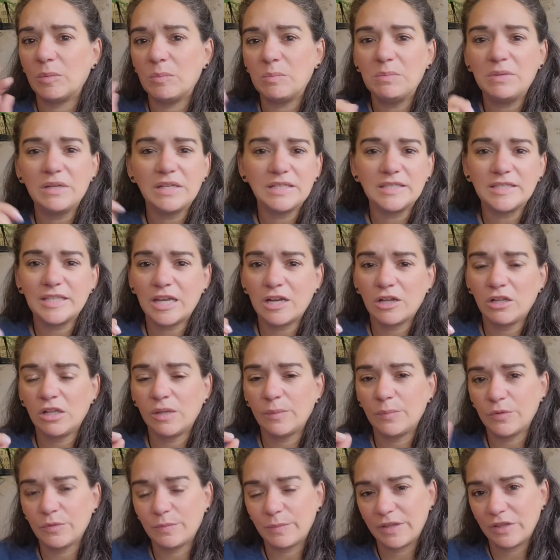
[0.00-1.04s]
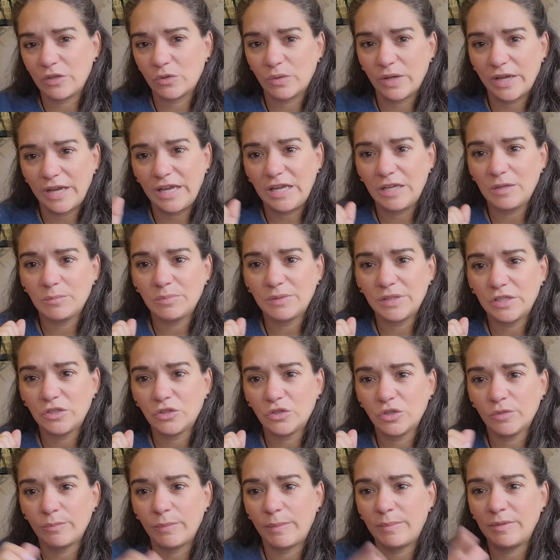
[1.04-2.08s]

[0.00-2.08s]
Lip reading: mix that all up with my little hand blender.